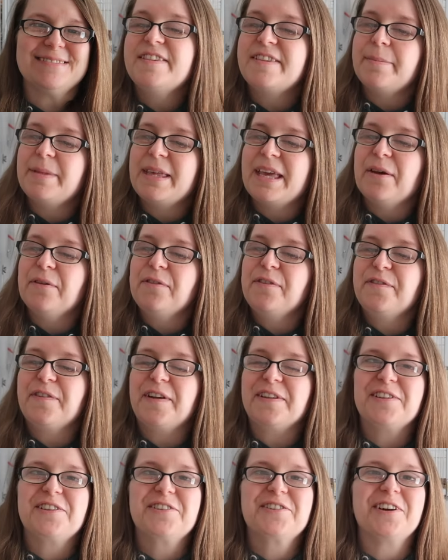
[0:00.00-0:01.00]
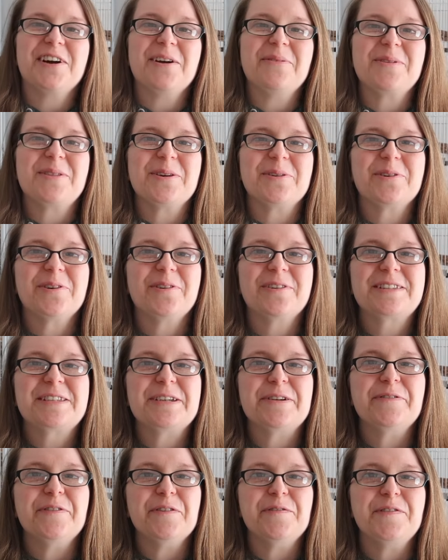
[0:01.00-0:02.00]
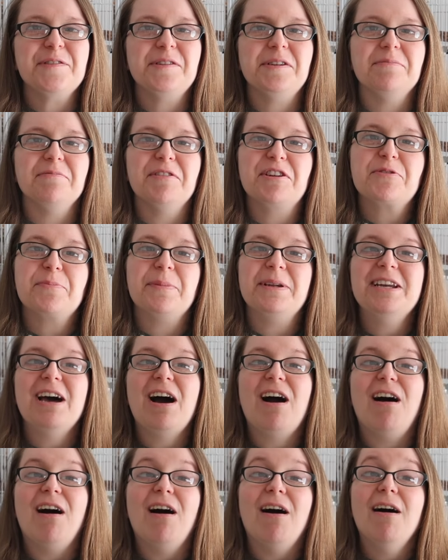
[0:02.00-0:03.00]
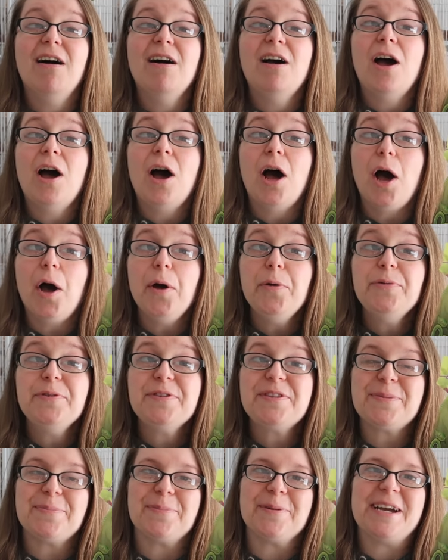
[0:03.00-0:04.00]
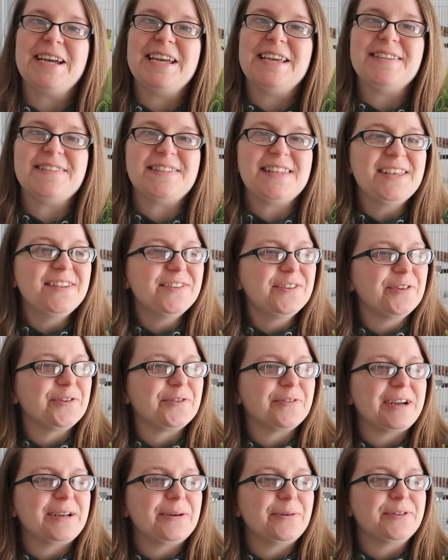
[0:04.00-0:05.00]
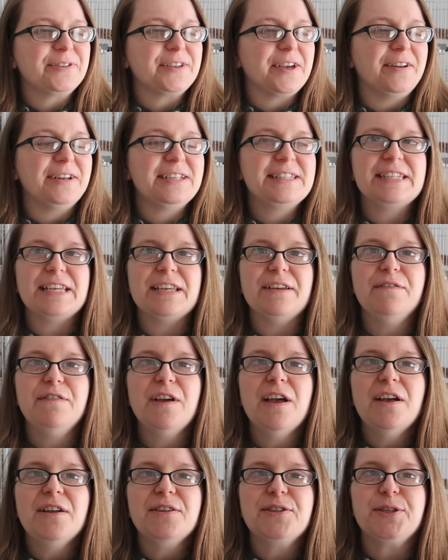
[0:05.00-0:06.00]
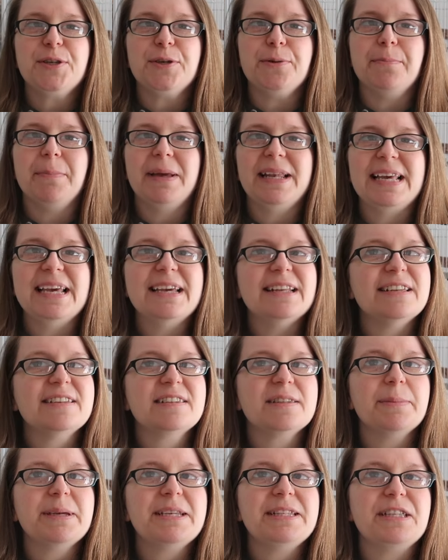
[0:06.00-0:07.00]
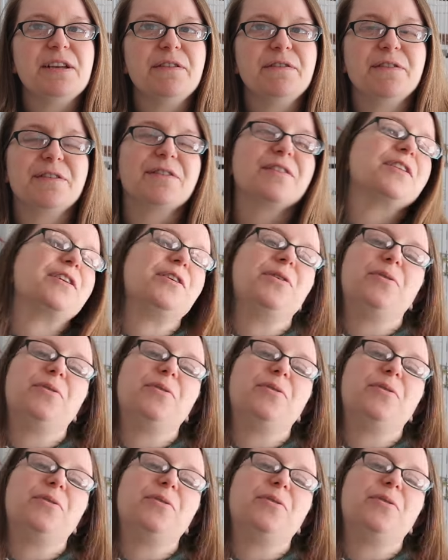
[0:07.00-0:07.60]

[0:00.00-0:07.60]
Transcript: Something else fun to try with your cockatiel for food enrichment are oat sprays. These are a great alternative to millet, and it's something different that